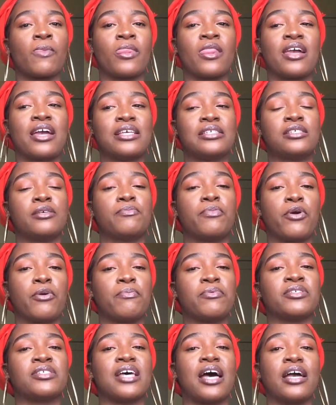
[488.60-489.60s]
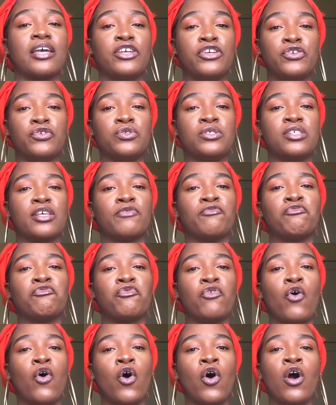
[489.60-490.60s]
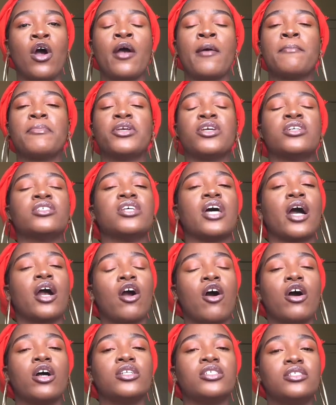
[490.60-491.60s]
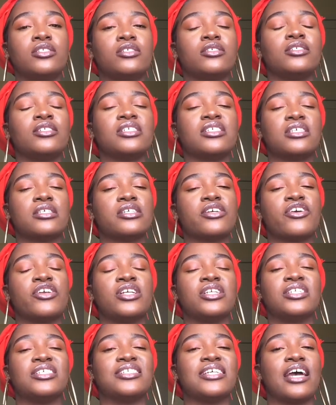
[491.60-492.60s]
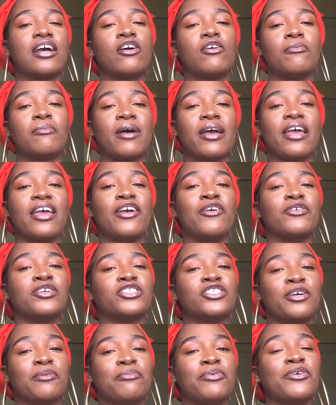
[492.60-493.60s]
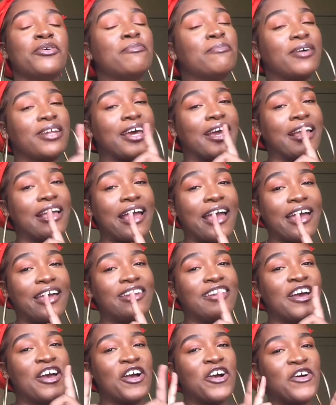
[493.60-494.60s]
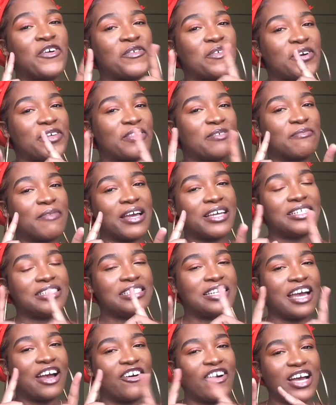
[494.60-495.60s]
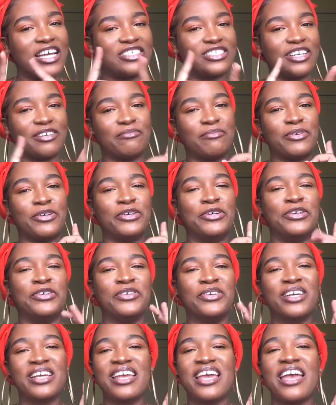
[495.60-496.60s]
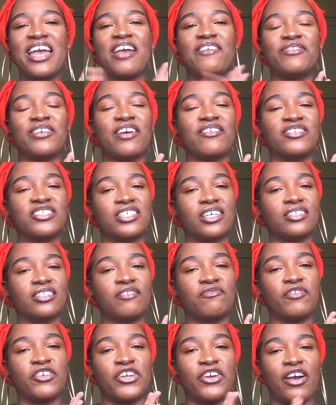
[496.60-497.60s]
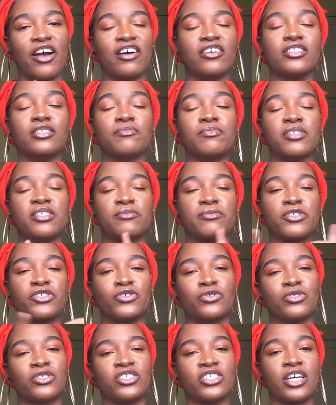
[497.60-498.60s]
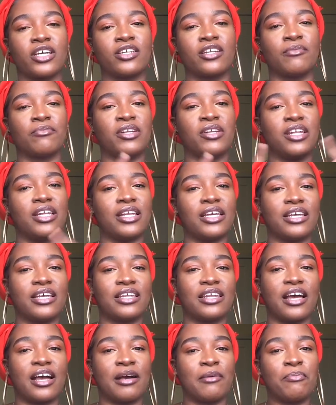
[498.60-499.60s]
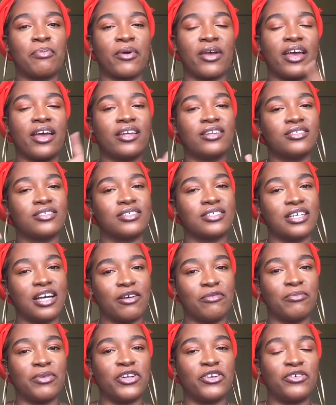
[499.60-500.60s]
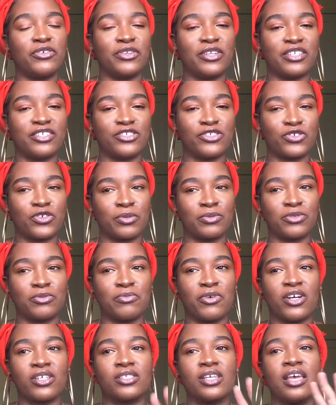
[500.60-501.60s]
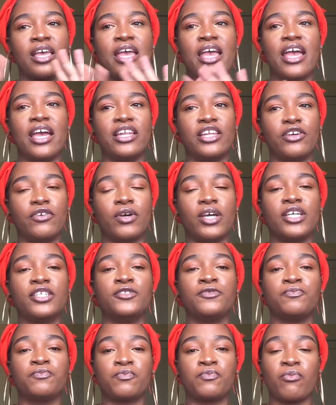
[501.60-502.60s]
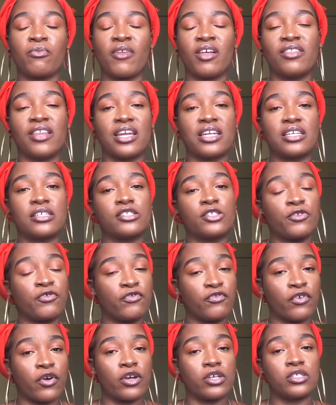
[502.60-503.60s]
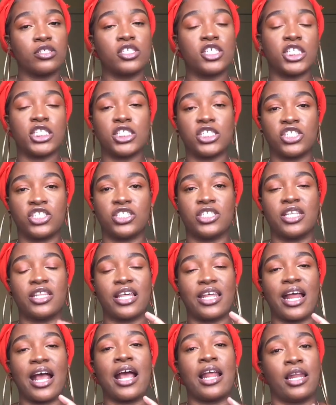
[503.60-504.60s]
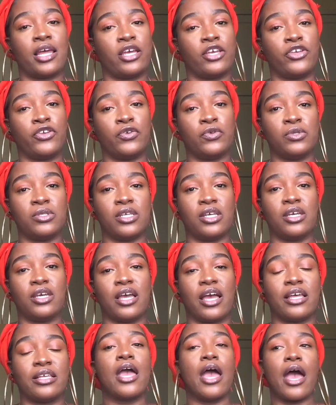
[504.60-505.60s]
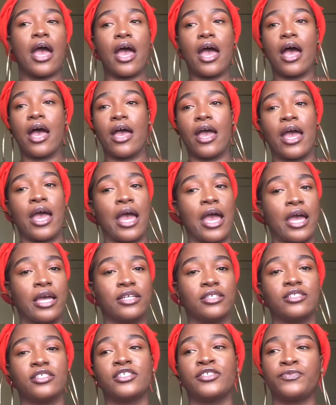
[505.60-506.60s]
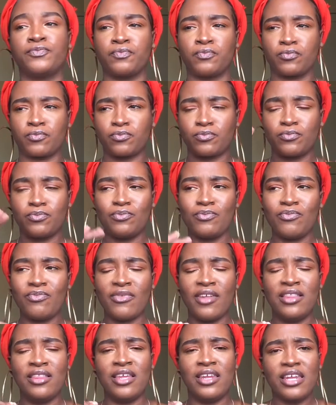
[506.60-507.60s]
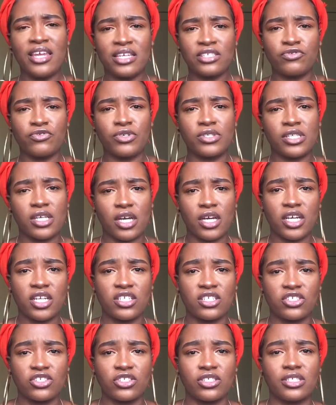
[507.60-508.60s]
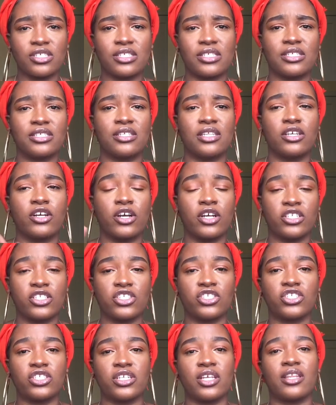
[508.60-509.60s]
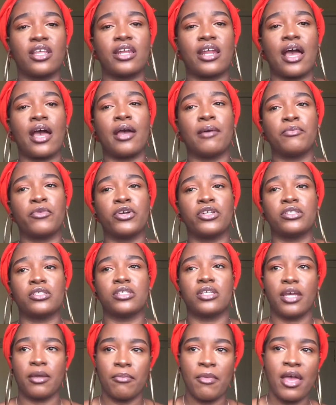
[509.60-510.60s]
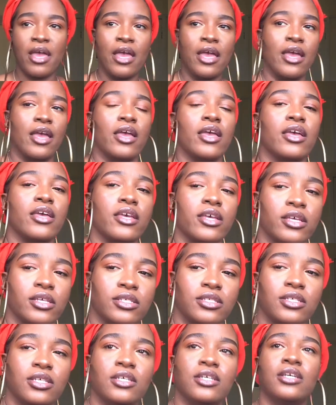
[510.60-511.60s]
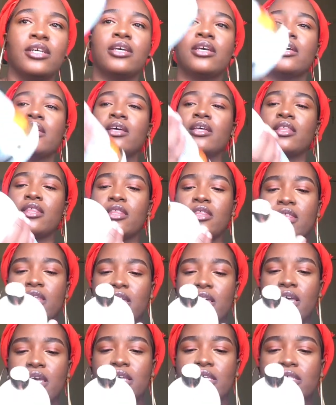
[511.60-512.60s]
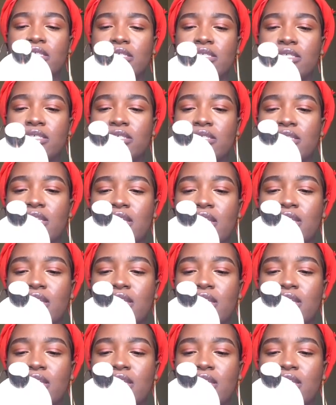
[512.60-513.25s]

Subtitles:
That's the purpose I use them for, because I can't necessarily detangle my hair with shampoo, but I can with my DIY shampoo. If you haven't checked that video out, please make sure to check it. I'm going to link it up and down below in the description box. Anyway, that is the first conditioner that I like using. And the next rinse out conditioner, the conditioner that I'm going to name, is this